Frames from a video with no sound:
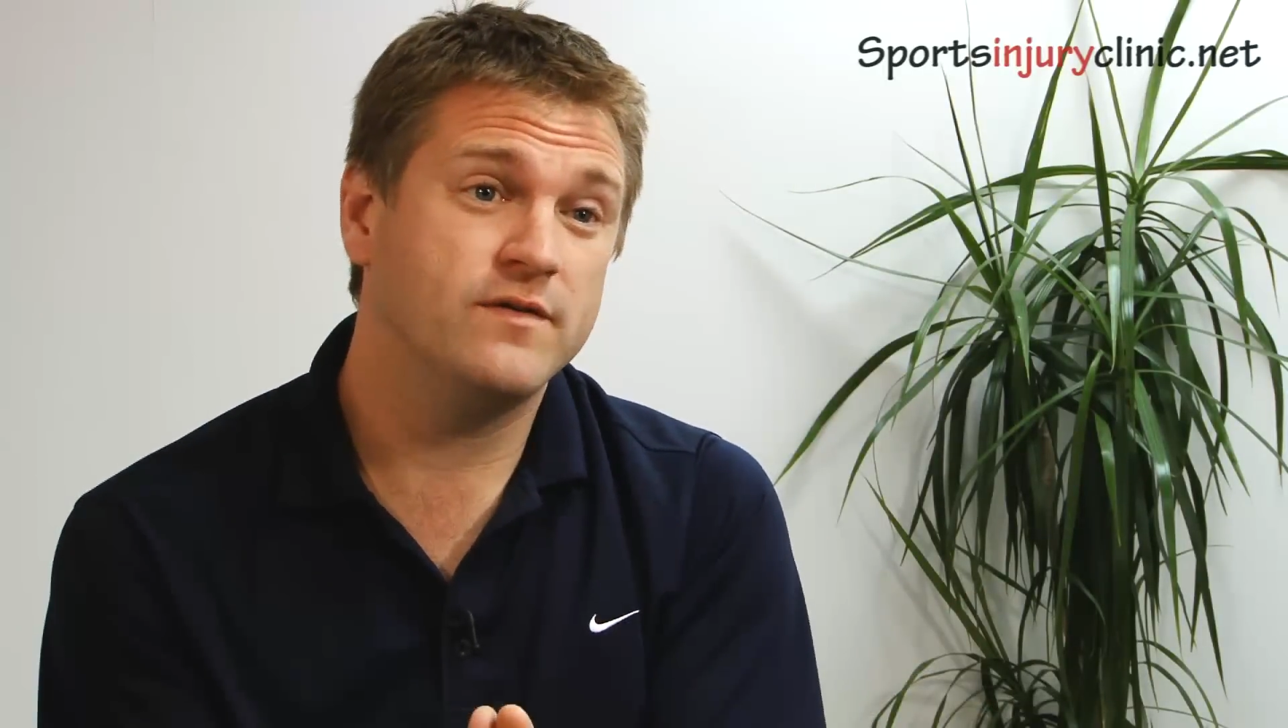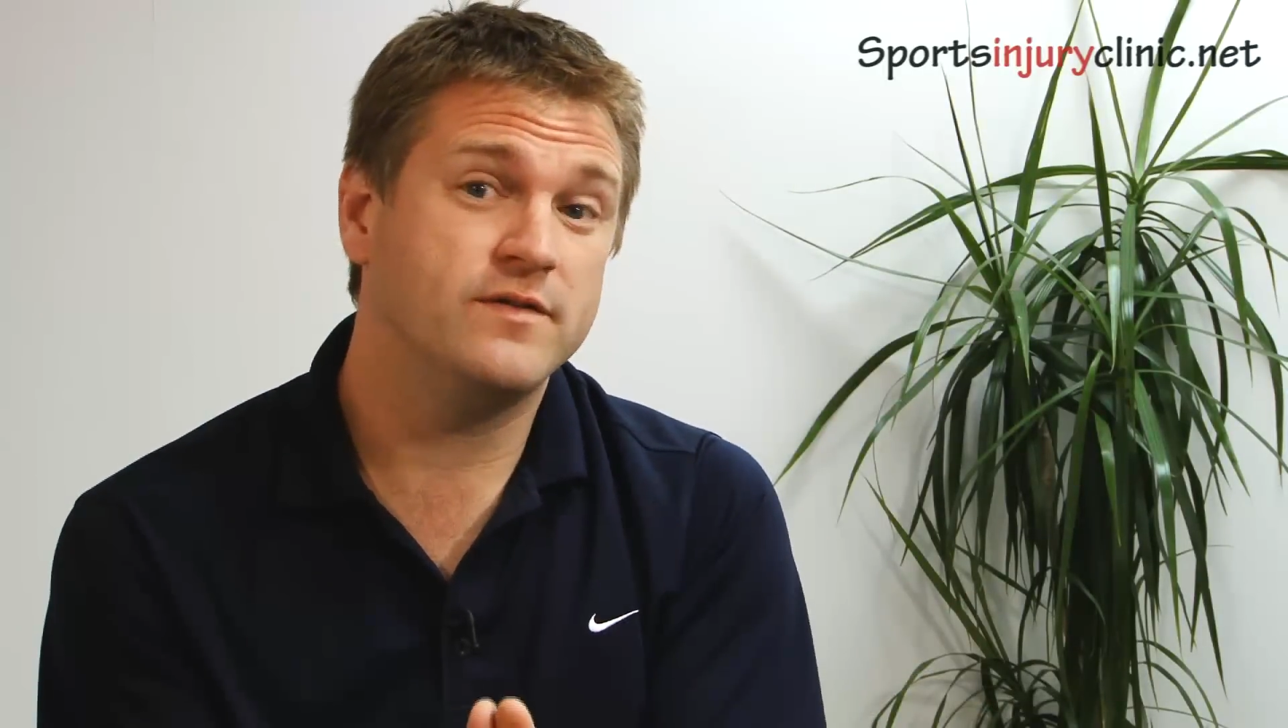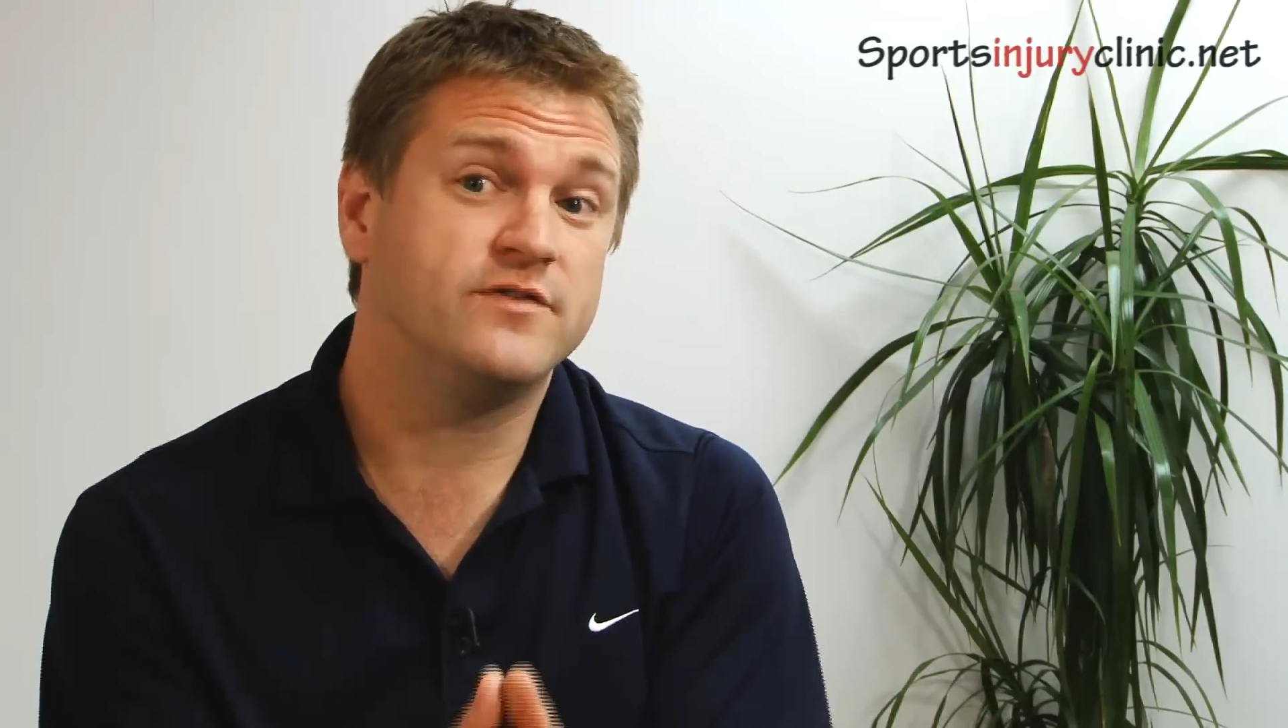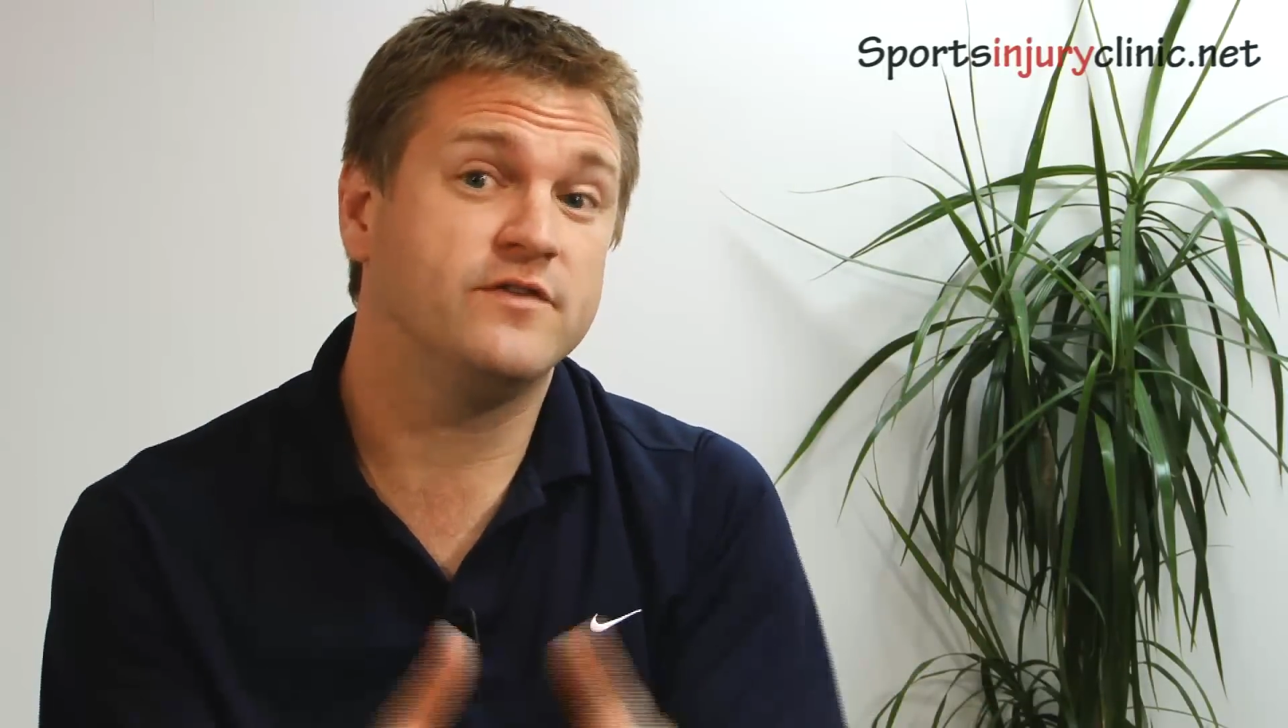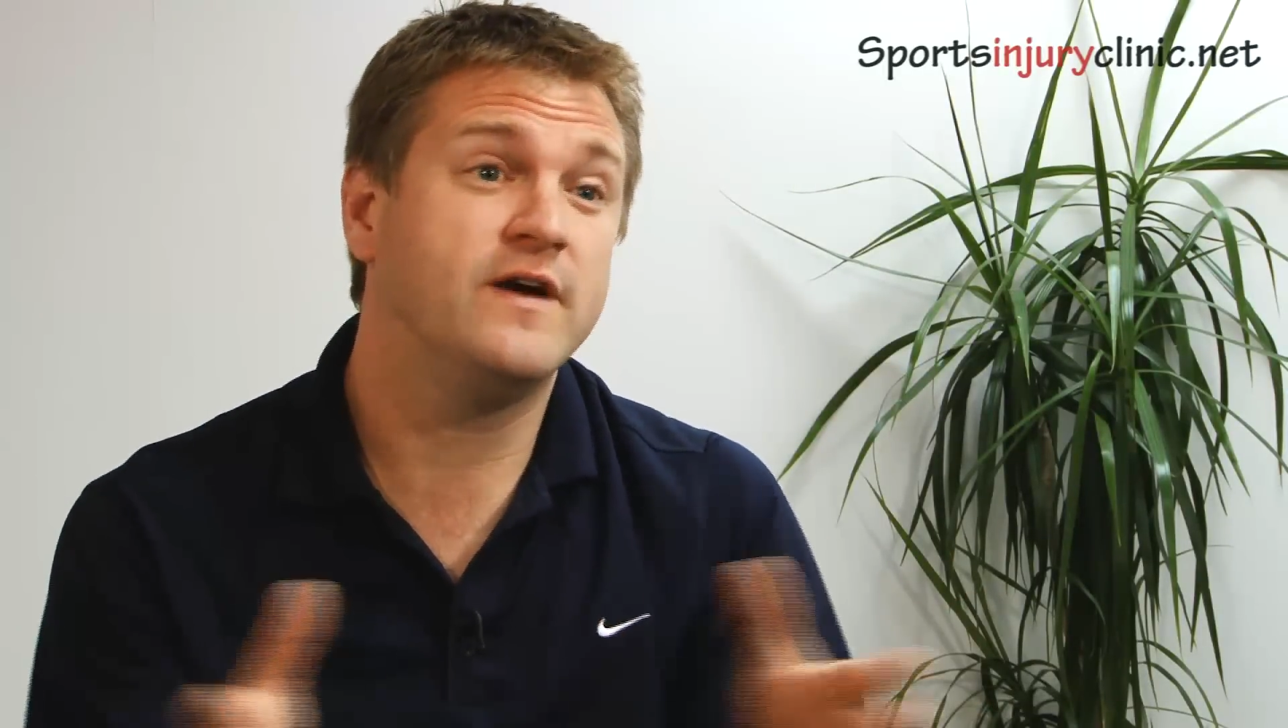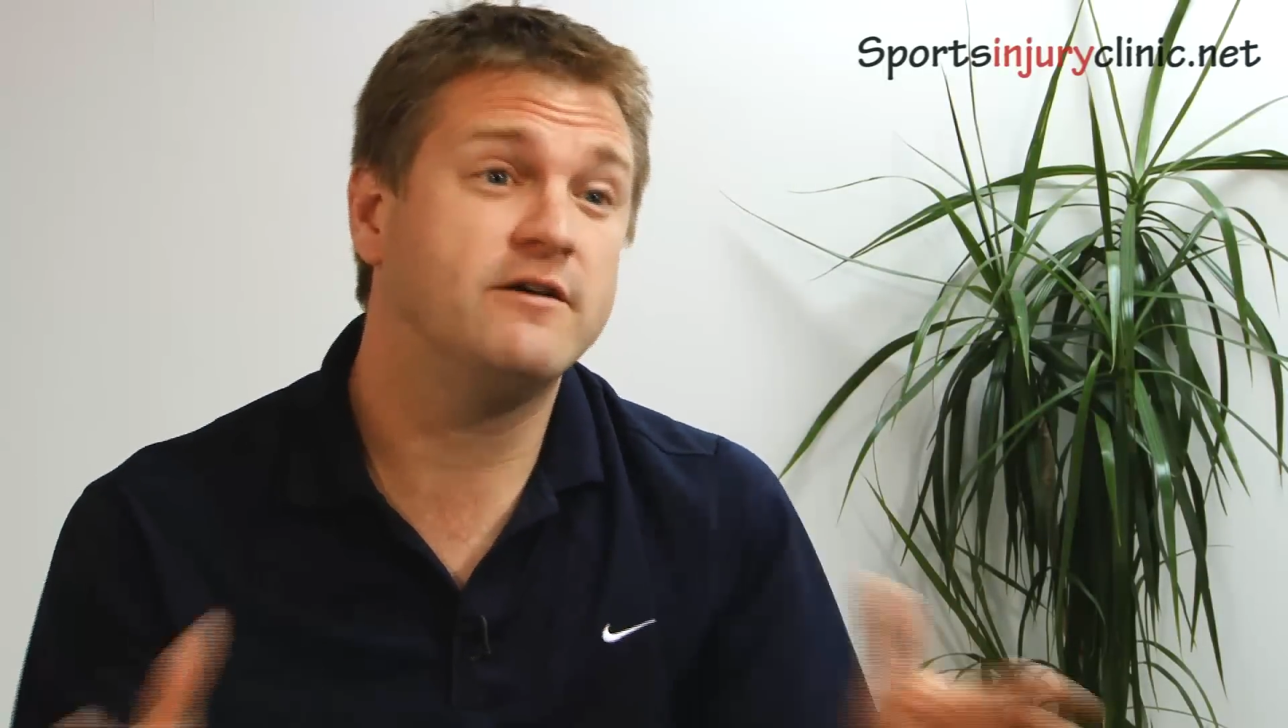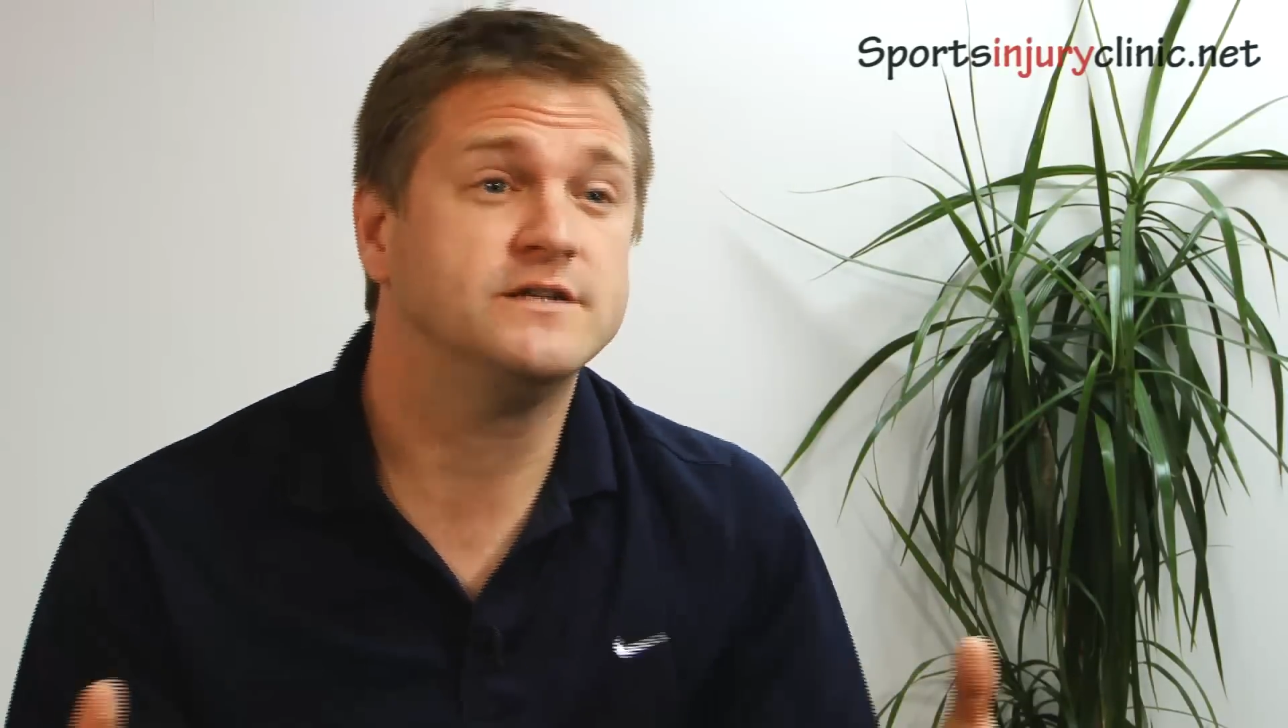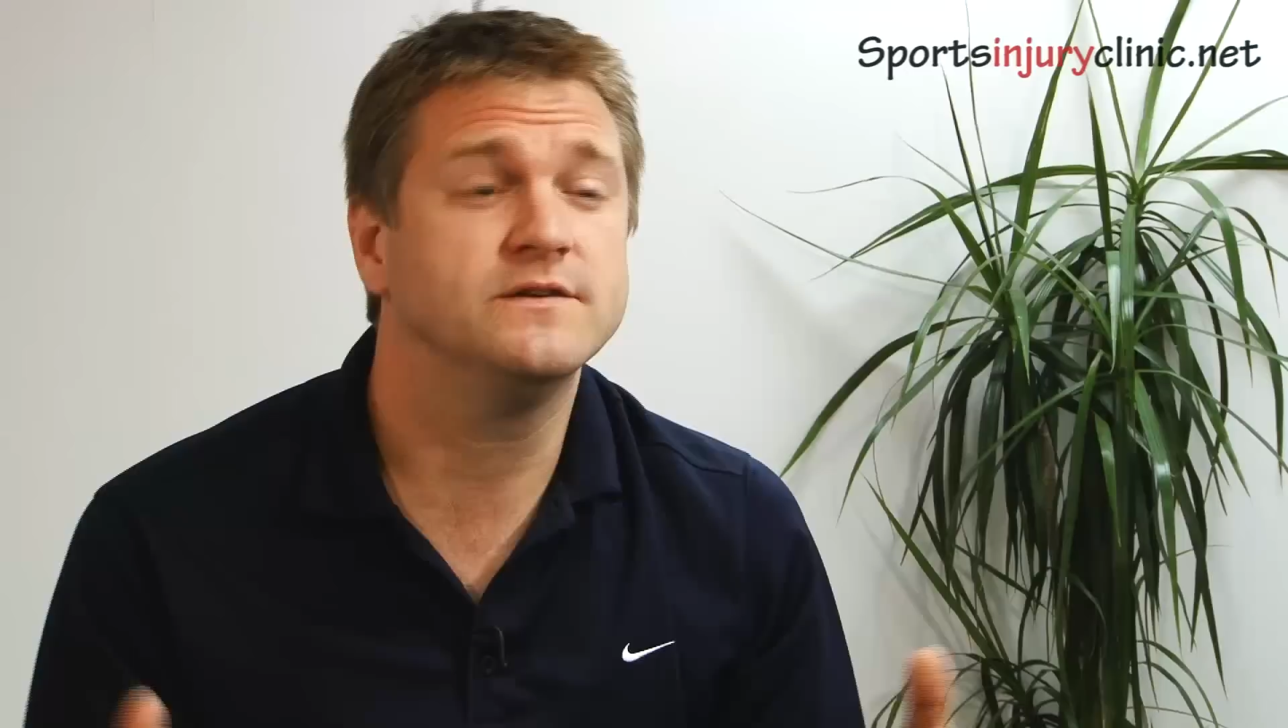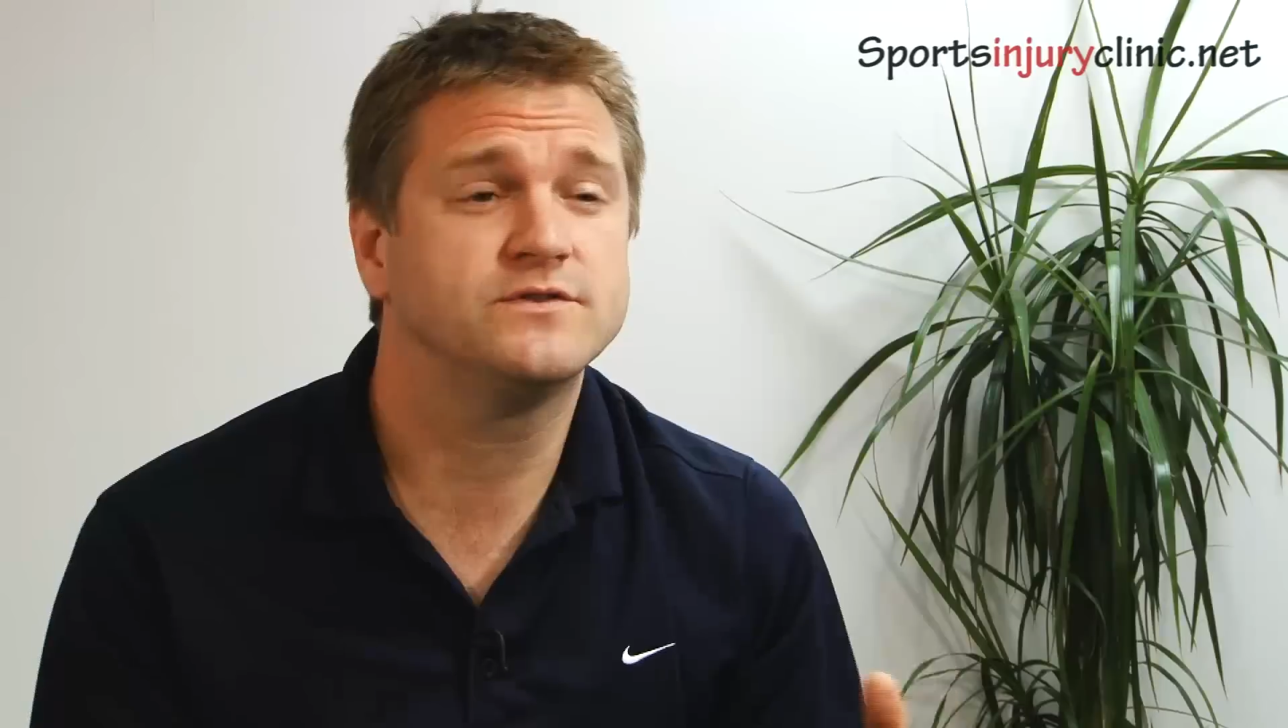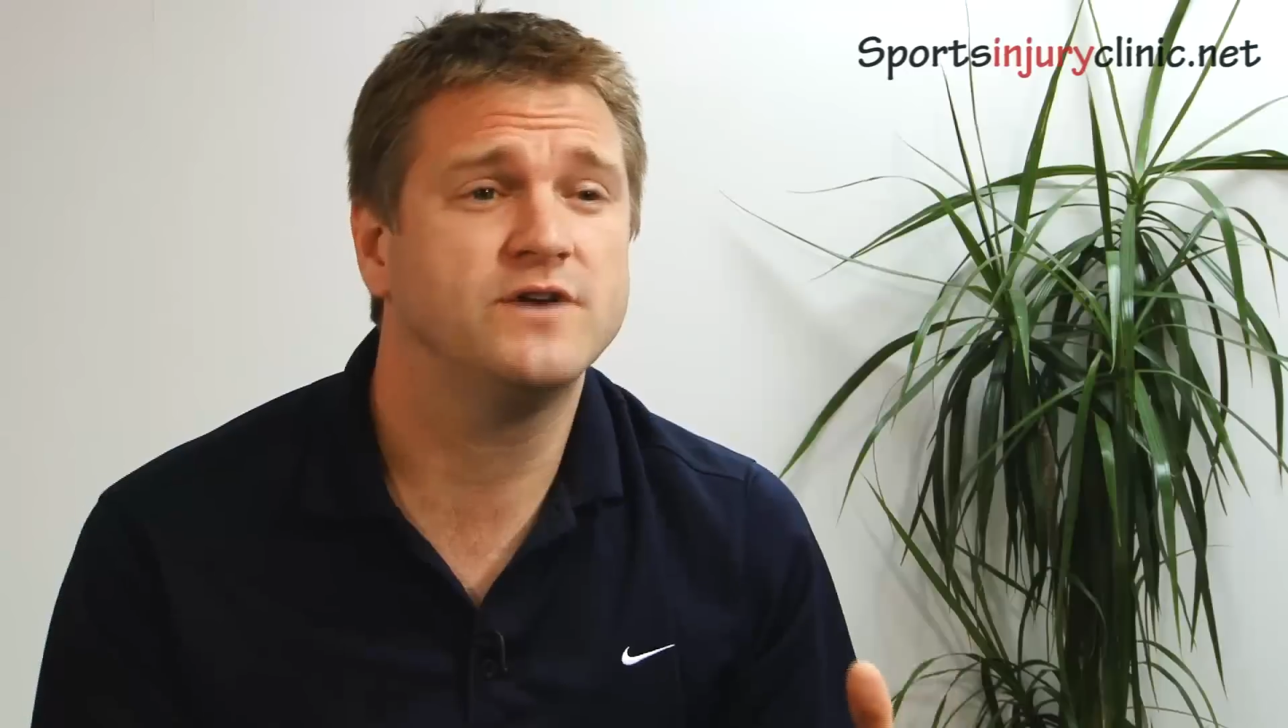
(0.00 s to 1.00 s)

the severity of